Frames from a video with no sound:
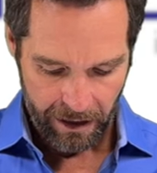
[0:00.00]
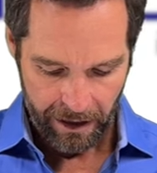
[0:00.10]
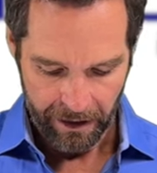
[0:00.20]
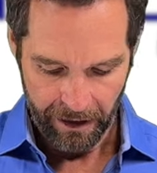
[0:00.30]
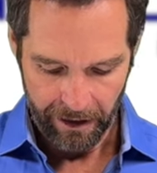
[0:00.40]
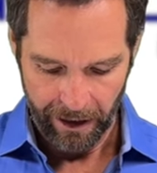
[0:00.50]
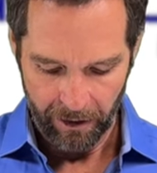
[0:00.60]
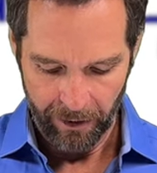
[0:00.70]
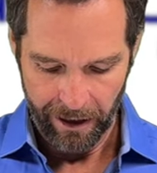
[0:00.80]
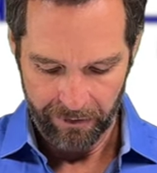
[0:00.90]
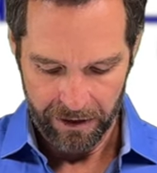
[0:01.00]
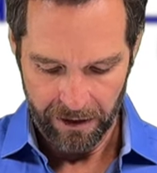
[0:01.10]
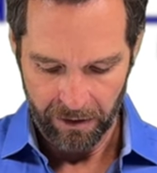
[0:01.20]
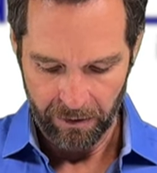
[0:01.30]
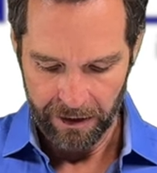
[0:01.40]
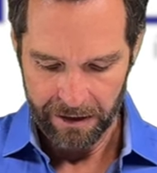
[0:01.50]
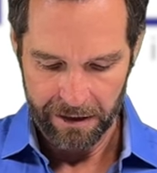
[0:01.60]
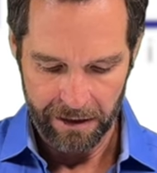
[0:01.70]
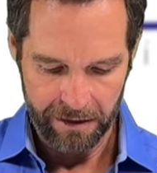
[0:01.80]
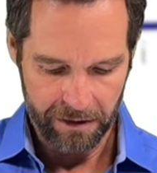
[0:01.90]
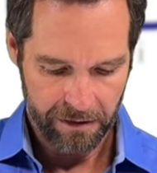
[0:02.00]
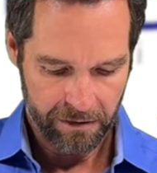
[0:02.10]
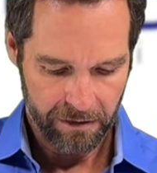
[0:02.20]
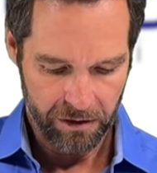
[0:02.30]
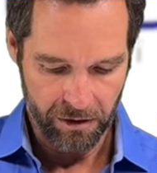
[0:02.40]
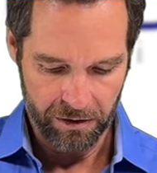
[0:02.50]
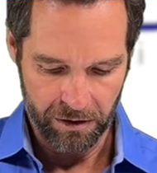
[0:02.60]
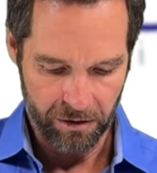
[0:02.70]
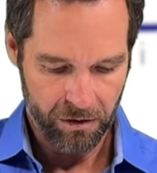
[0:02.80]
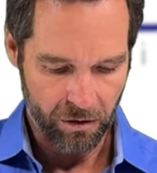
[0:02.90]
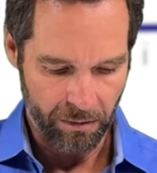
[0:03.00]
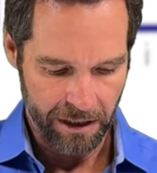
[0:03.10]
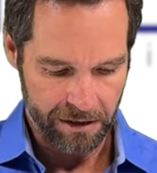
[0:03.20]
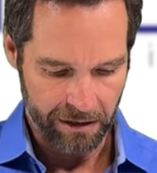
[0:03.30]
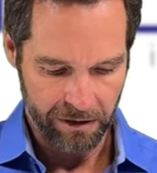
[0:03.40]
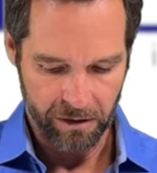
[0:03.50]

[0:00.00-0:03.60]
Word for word: And then now we have this other one, it's set to 002 basically.